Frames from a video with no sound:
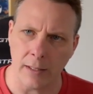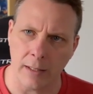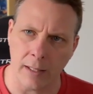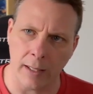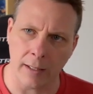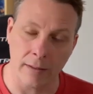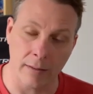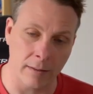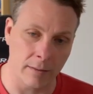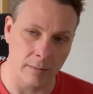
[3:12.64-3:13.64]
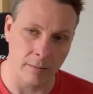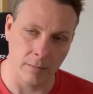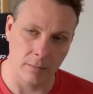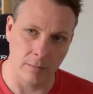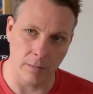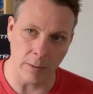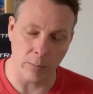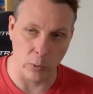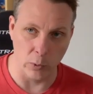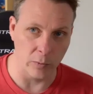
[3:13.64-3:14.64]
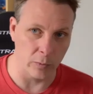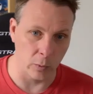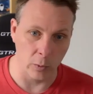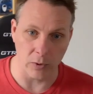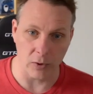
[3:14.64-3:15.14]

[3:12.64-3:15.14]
And improved rule